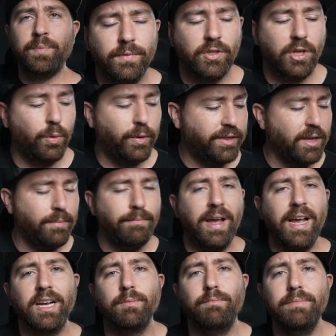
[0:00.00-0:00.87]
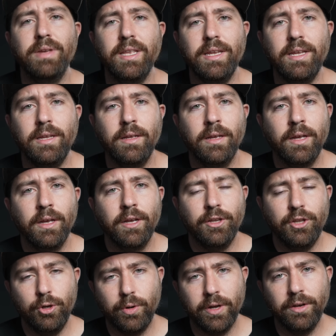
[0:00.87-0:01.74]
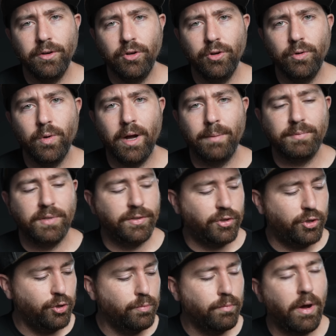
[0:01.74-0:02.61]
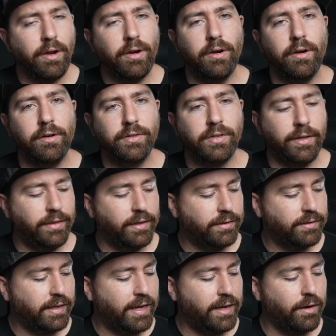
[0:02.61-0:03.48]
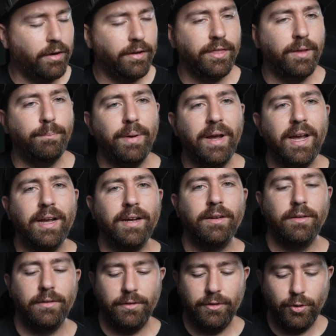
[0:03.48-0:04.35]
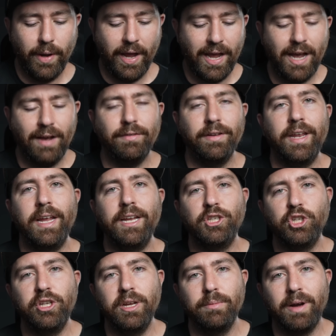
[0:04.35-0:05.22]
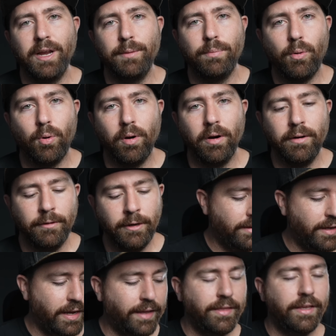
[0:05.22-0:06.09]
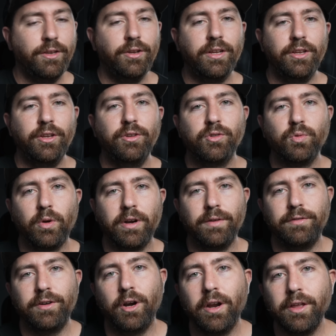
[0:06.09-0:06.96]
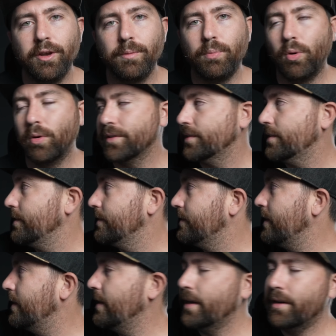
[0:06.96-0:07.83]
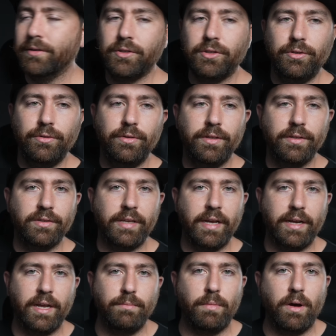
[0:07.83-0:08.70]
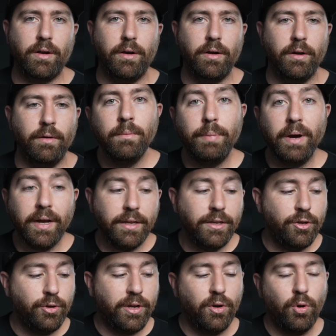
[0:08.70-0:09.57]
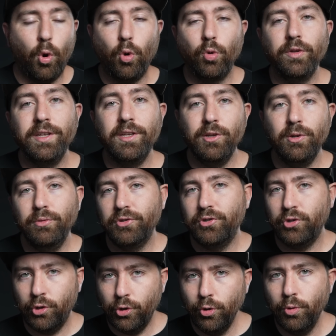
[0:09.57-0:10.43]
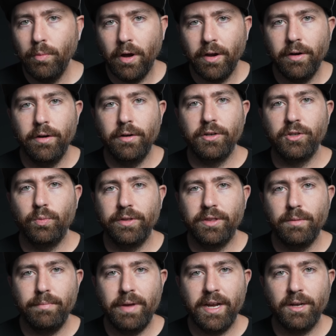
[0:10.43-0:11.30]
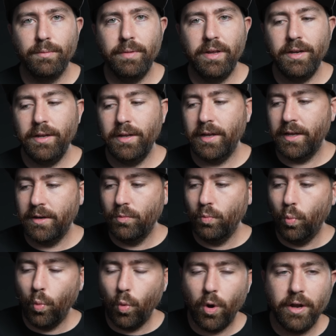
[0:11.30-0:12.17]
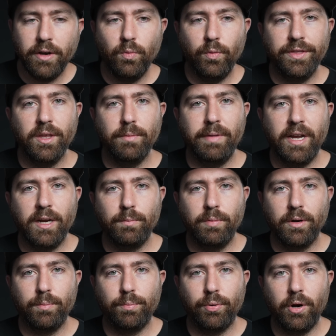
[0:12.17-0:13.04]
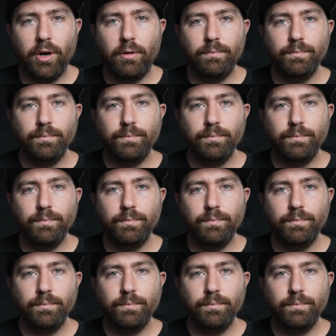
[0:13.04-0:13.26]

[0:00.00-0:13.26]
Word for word: So with the Mac Mini, you can do up to two monitors on this. And on the back, you have an HDMI port, and then you can use one of your other ports to send out to the second monitor. But you can only use two monitors with the Mac Mini and one with the MacBook Pro.